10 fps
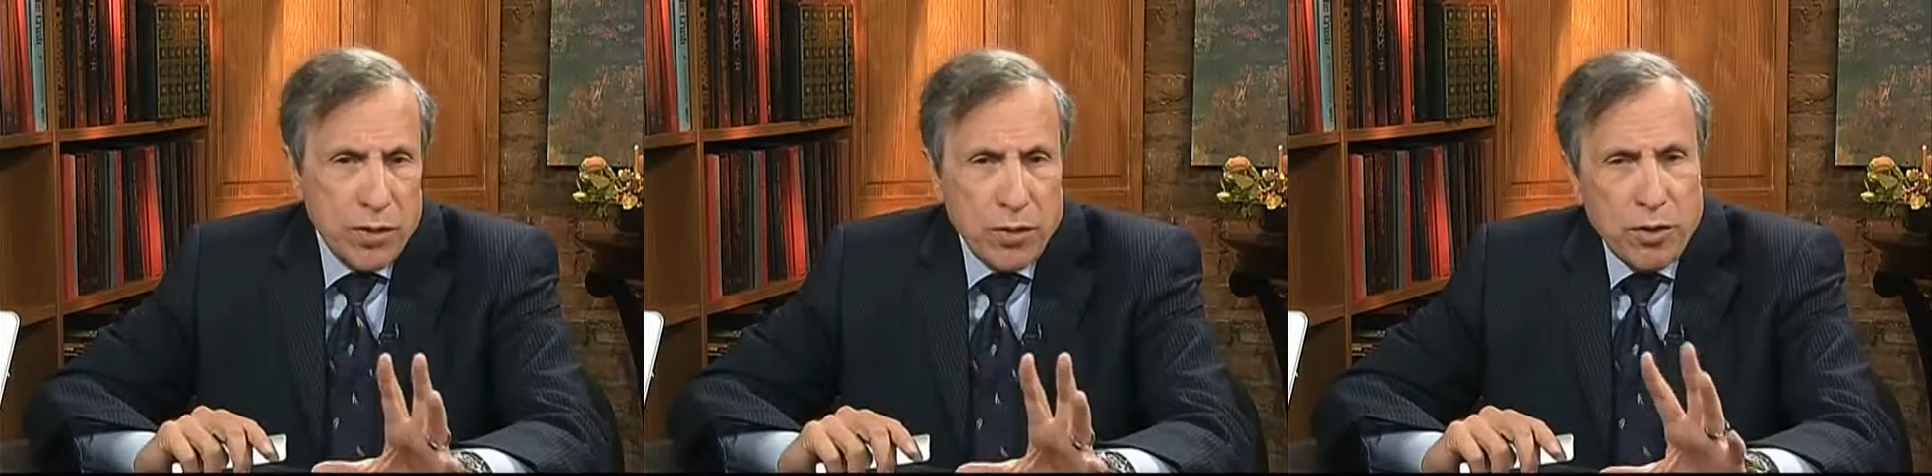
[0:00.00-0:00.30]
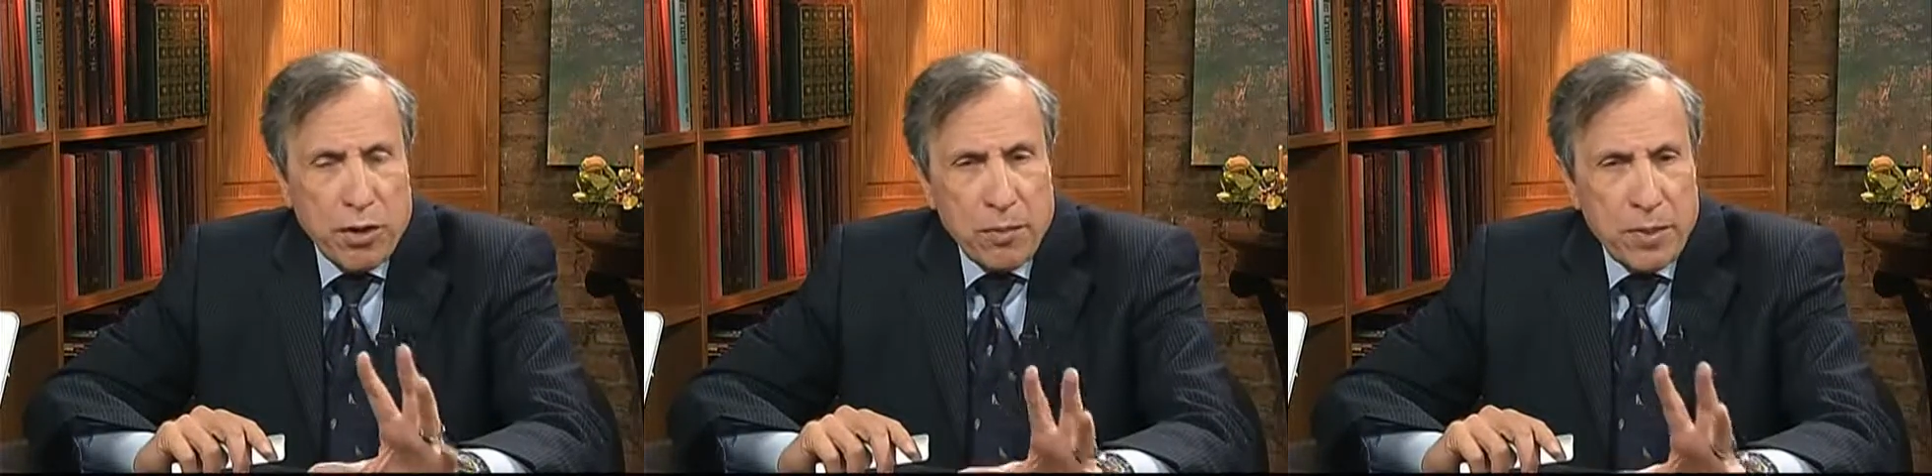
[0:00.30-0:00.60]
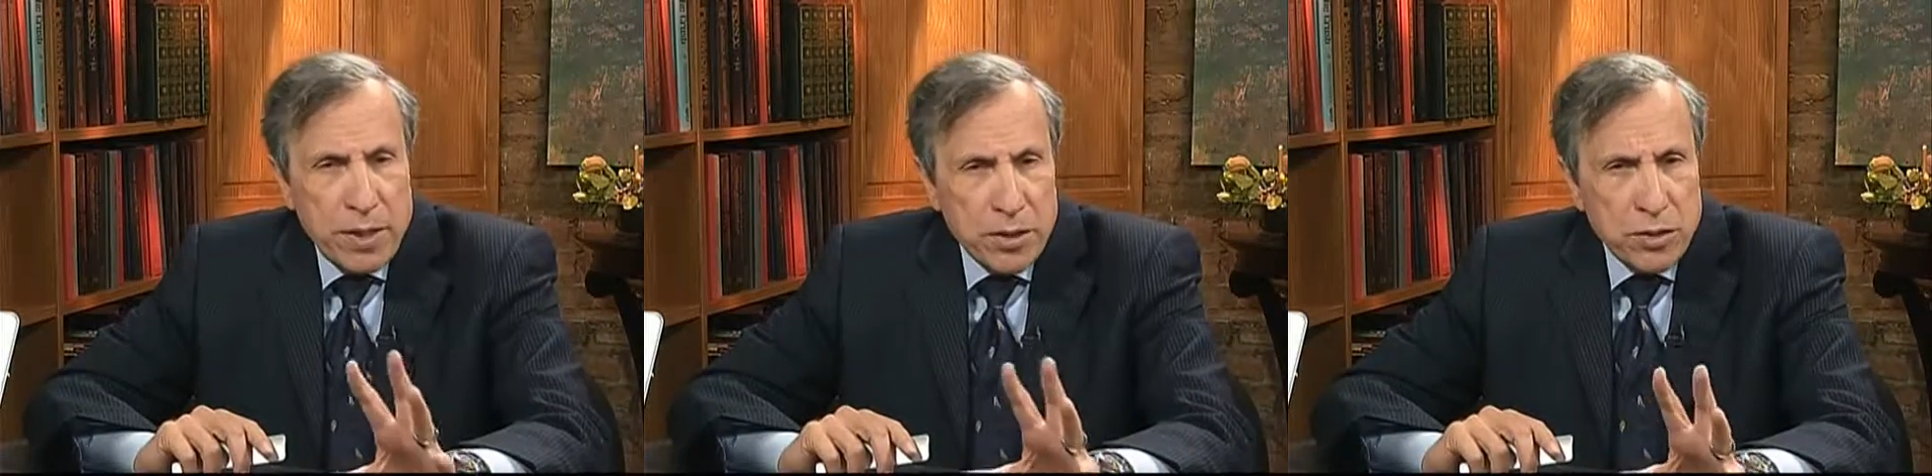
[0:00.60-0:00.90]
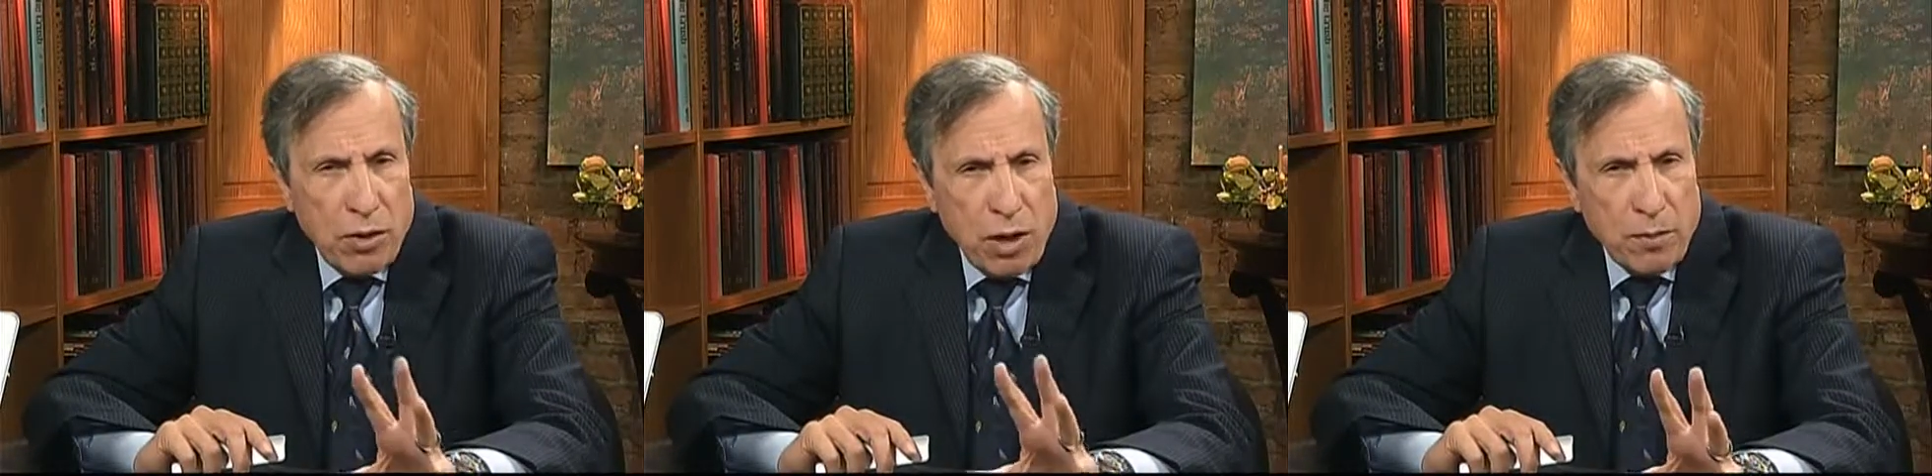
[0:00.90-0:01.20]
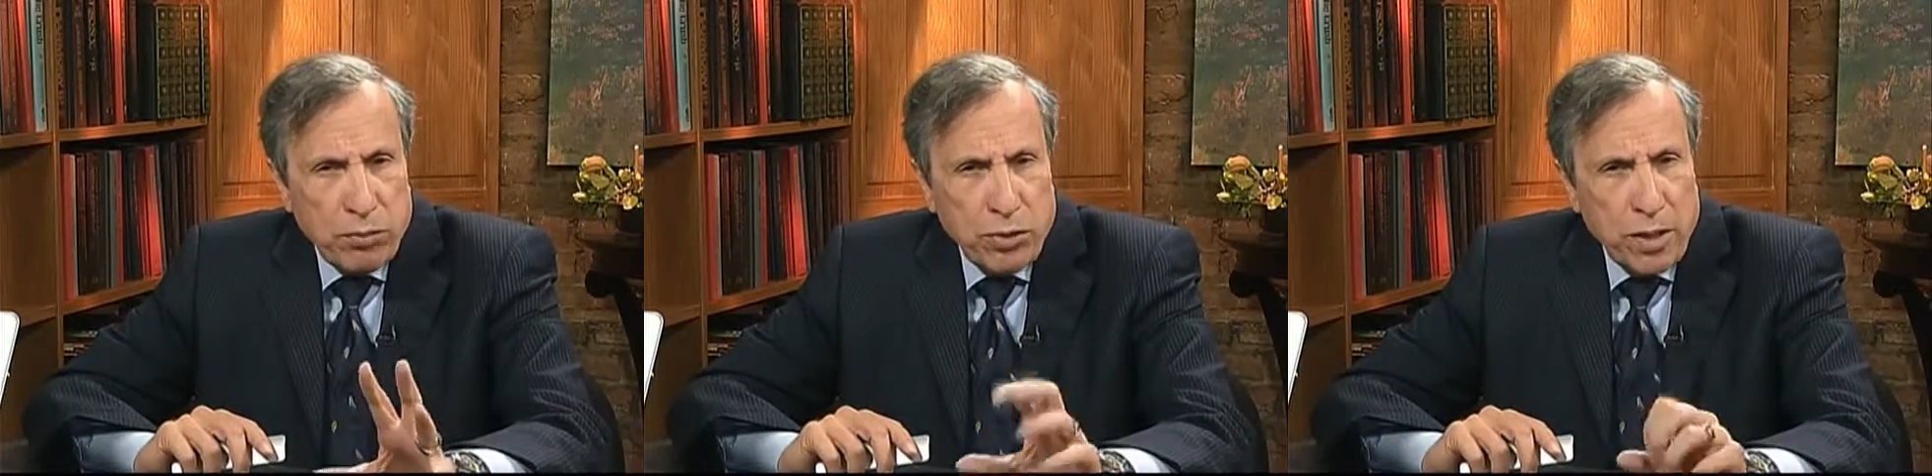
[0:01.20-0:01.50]
The therapies
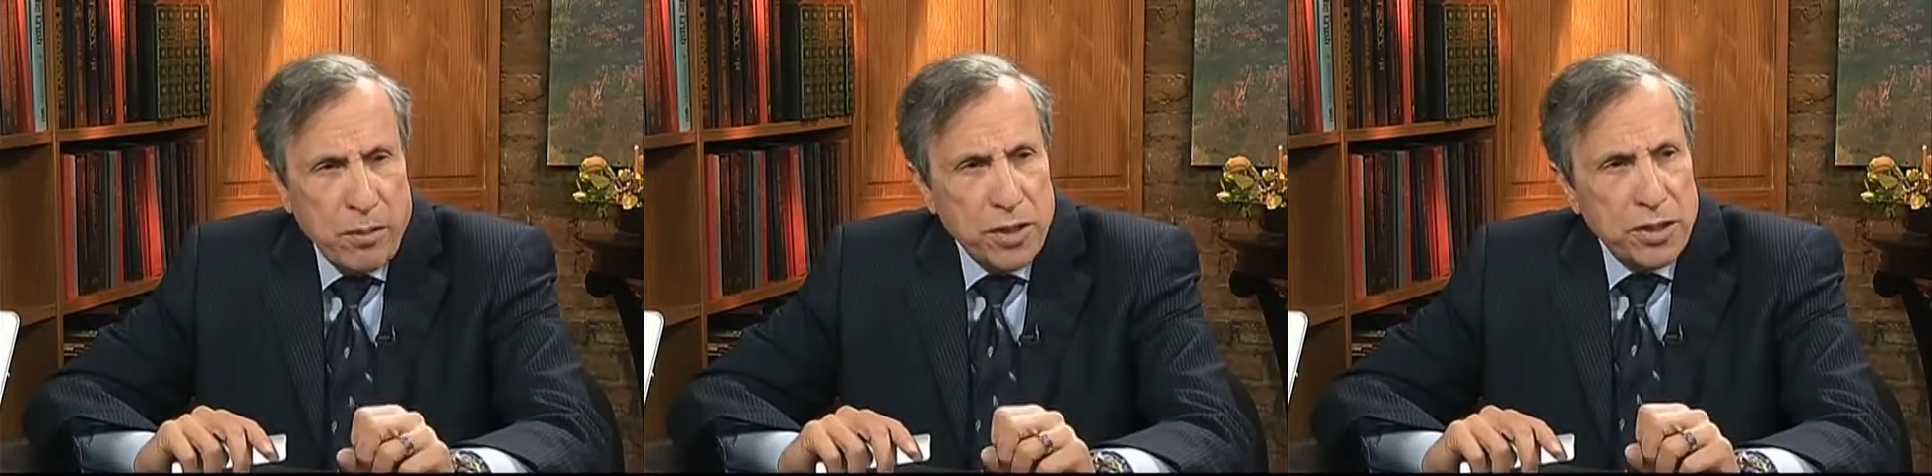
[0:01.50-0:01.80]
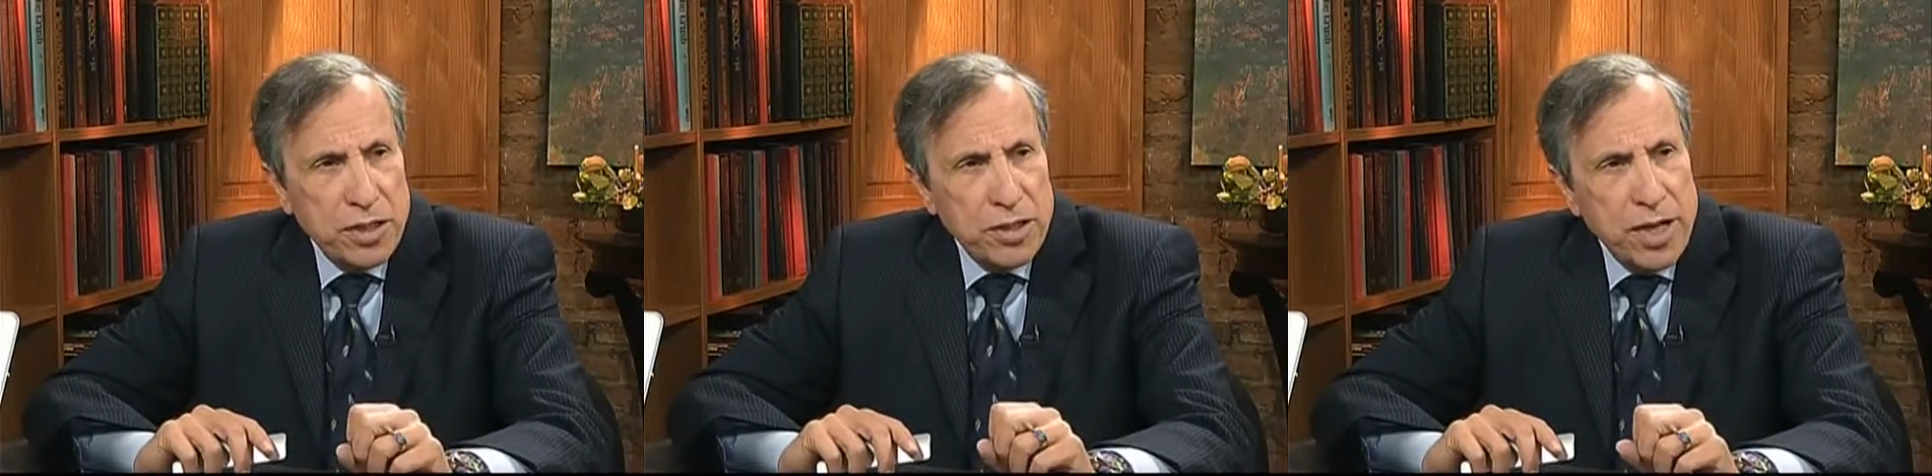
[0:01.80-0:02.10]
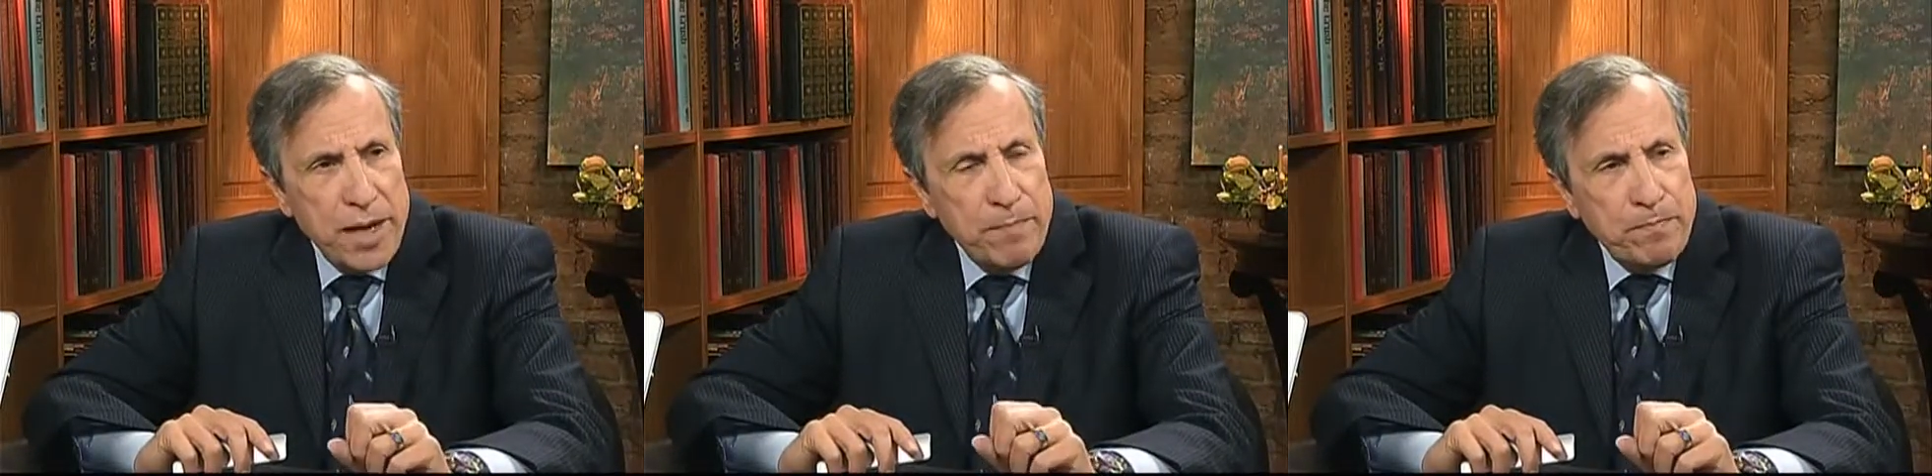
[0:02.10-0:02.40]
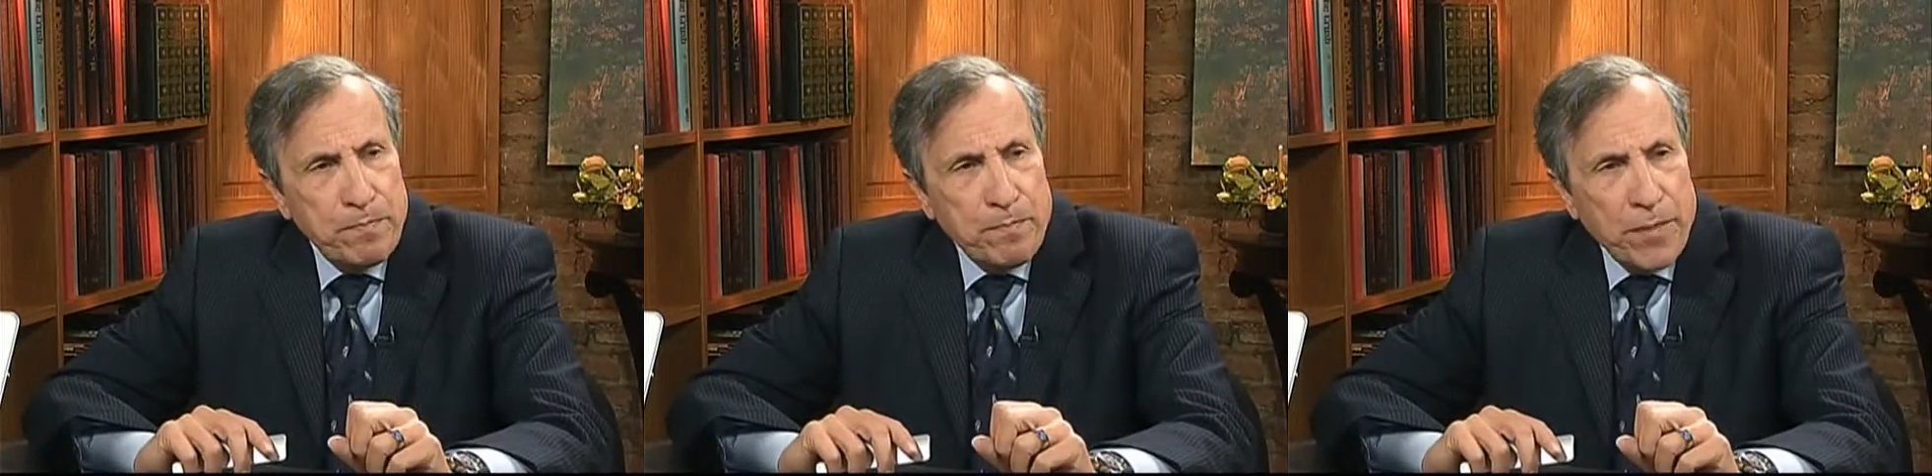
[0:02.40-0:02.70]
are pretty much the same.